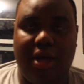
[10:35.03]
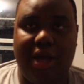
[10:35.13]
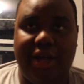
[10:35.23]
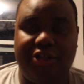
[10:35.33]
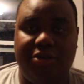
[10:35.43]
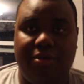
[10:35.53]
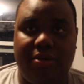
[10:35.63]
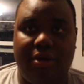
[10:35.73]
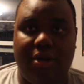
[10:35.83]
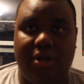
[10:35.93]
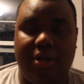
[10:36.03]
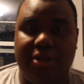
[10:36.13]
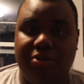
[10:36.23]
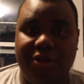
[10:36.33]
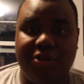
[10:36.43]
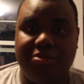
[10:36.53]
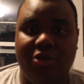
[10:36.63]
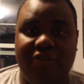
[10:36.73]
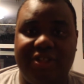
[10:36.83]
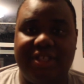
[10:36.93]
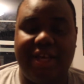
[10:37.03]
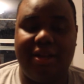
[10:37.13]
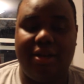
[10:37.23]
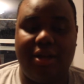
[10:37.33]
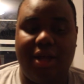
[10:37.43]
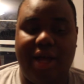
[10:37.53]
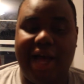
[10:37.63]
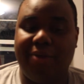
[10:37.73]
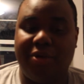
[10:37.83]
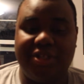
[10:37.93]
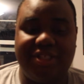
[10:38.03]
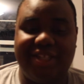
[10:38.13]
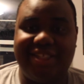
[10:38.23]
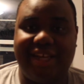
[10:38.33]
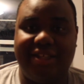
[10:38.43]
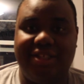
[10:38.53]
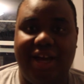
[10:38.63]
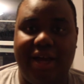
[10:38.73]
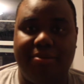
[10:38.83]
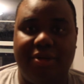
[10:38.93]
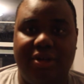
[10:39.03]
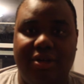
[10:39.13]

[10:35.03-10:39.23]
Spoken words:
I actually would. It's one of those movies that I want to see a second time.